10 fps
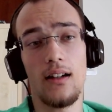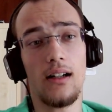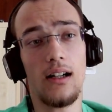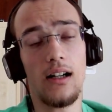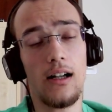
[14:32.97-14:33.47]

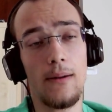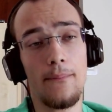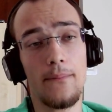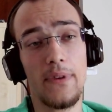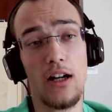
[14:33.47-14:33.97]

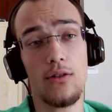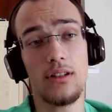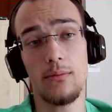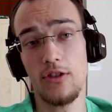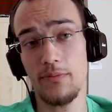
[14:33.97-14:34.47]
Now the
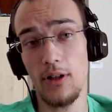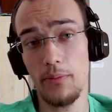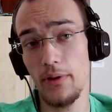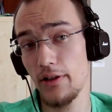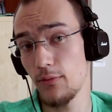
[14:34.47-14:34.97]
most
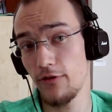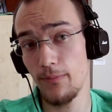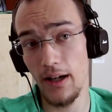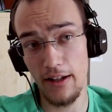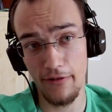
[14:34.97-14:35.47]
popular move
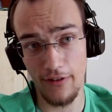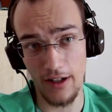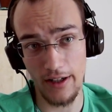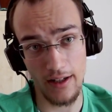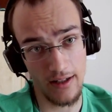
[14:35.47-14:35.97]
by
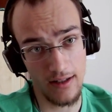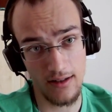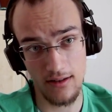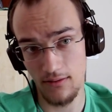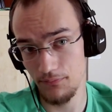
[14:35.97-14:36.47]
far
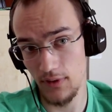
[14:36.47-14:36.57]
is